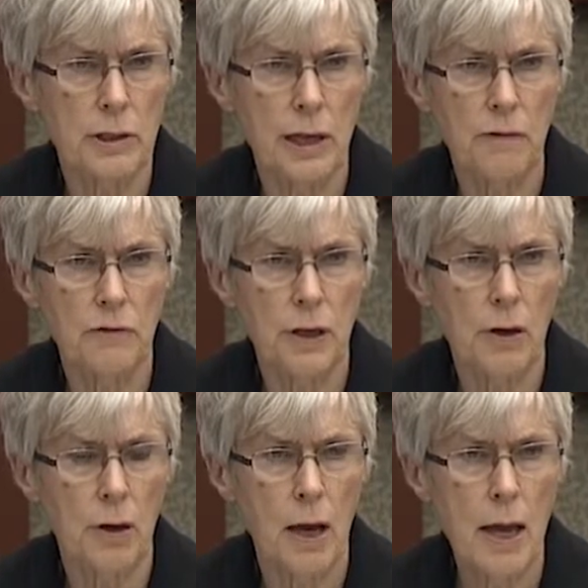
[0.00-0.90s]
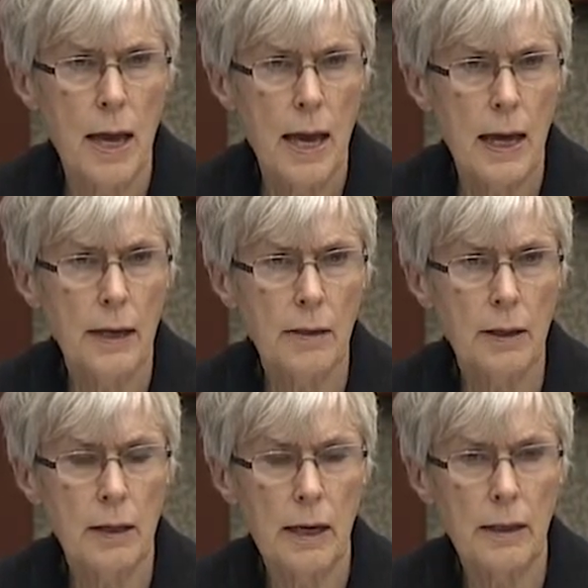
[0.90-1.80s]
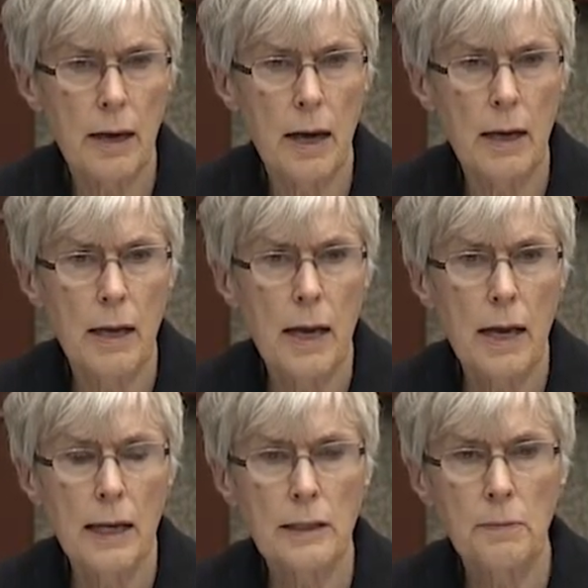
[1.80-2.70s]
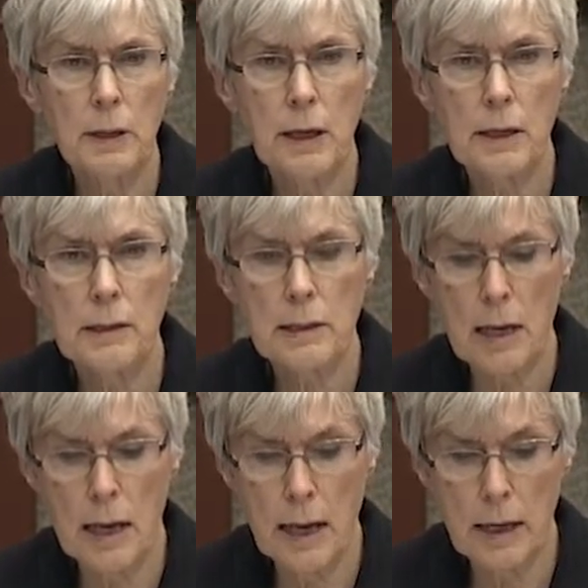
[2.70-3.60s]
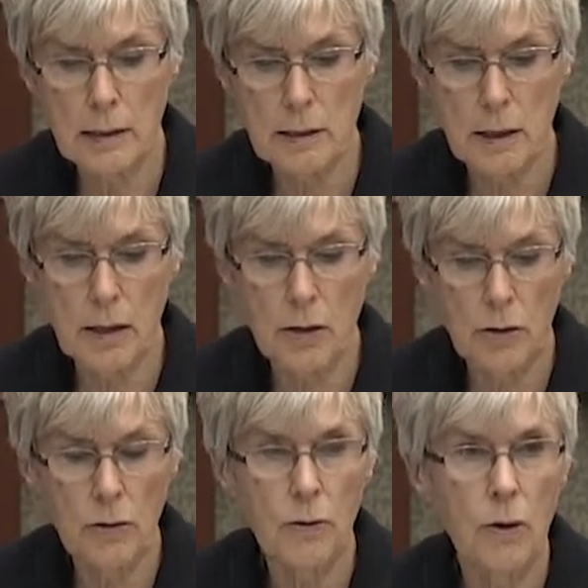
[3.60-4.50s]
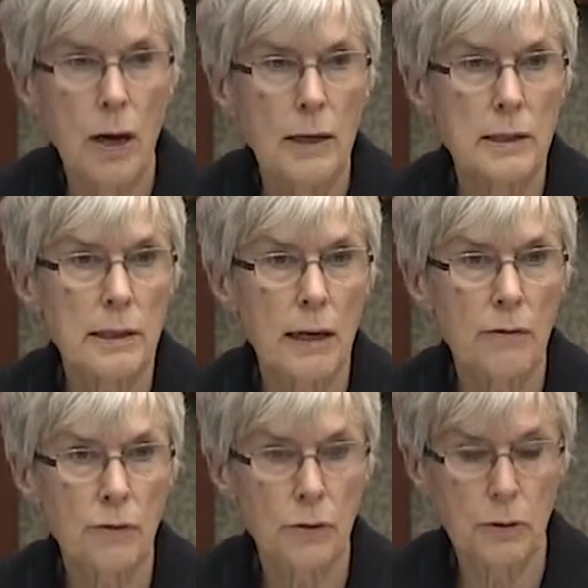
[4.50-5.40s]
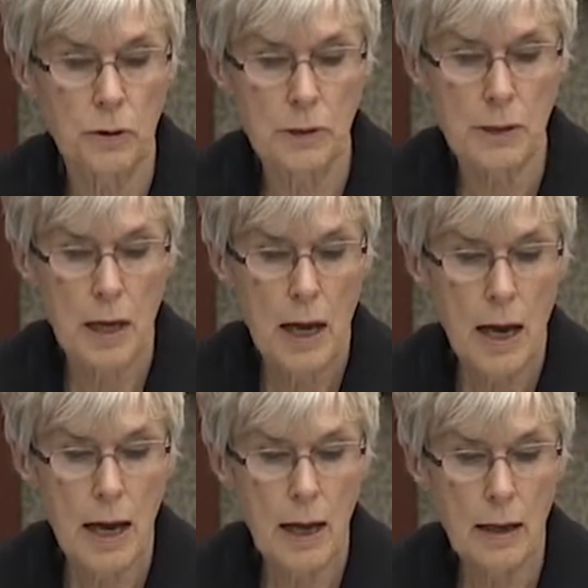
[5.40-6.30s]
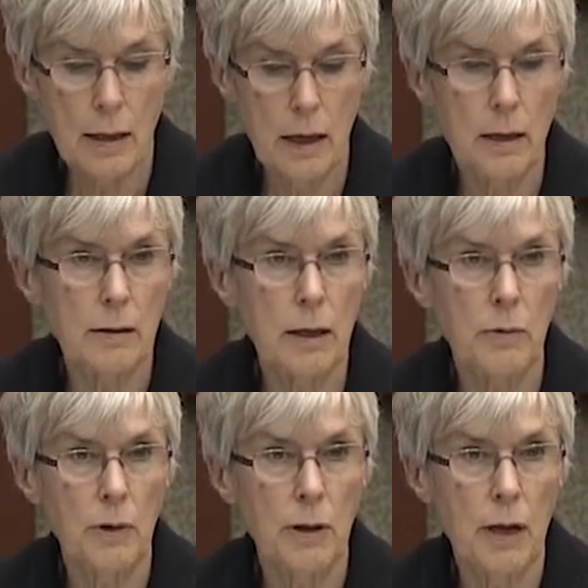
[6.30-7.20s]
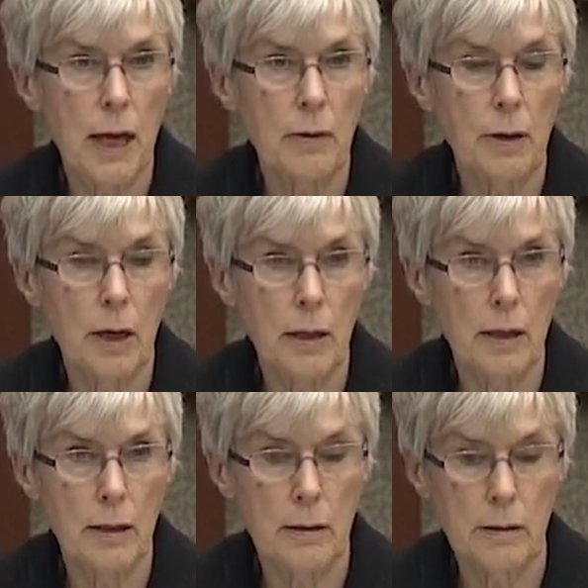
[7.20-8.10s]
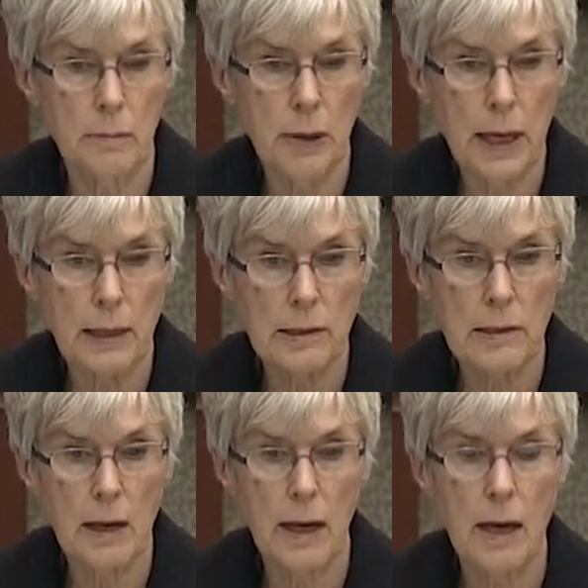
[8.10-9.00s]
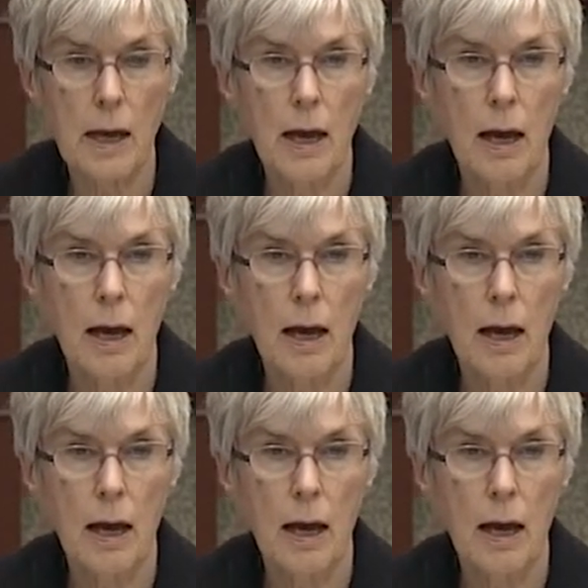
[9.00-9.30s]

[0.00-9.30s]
safety or anything like that. It's because it's a new set of rules at a pace that